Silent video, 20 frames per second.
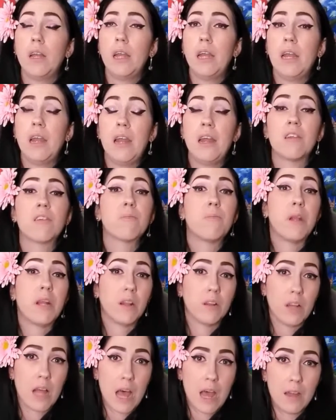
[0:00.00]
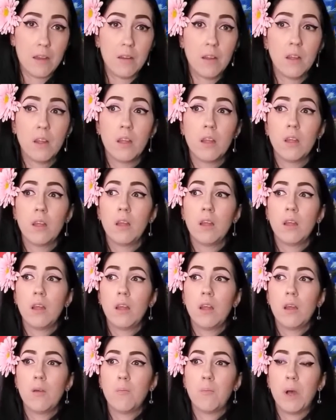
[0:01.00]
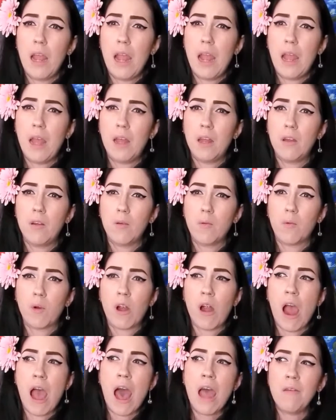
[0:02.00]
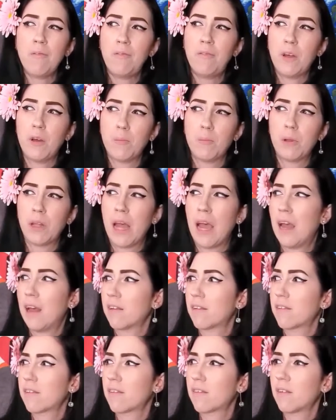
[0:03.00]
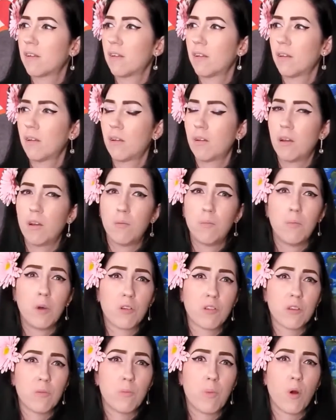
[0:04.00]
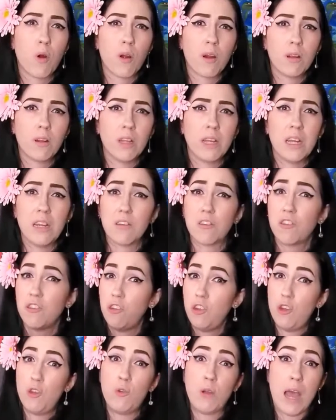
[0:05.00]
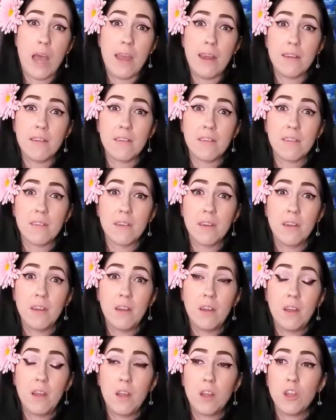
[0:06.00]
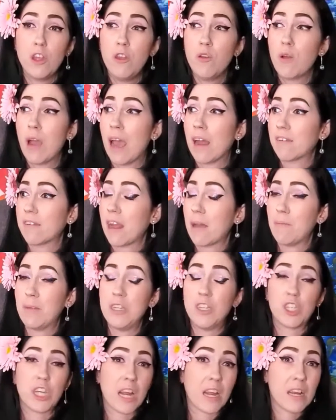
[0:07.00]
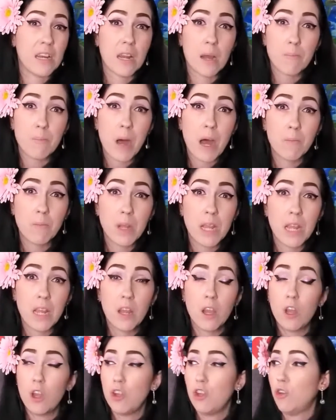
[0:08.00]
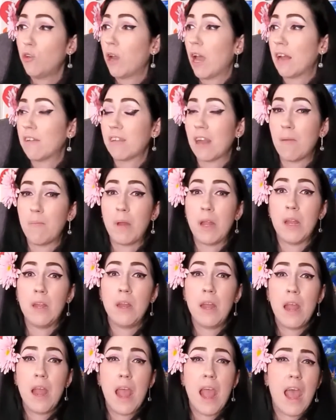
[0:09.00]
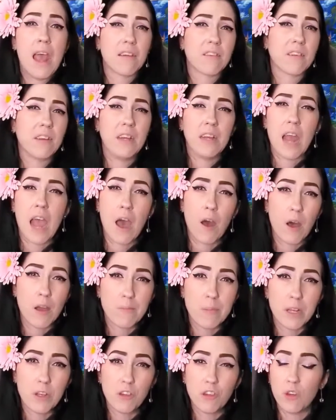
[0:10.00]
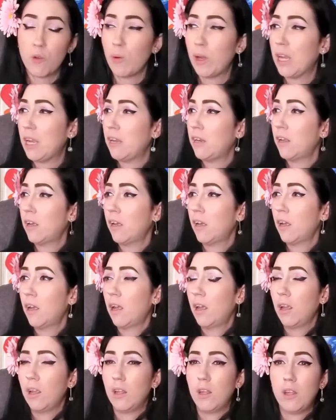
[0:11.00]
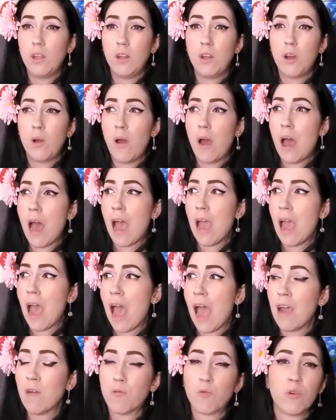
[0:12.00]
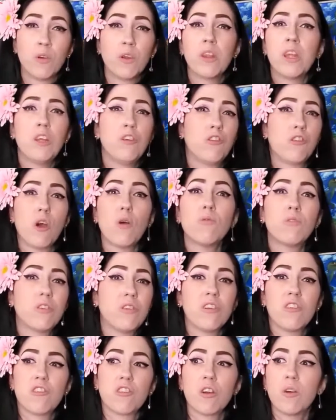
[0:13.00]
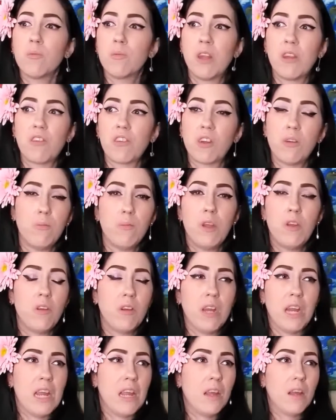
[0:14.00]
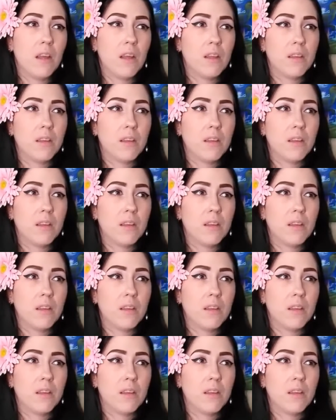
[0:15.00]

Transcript: It's been a lot. And where I feel blessed, most importantly, is you guys. You guys have been checking up on me. You guys have been asking how I've been doing. I really don't deserve this community.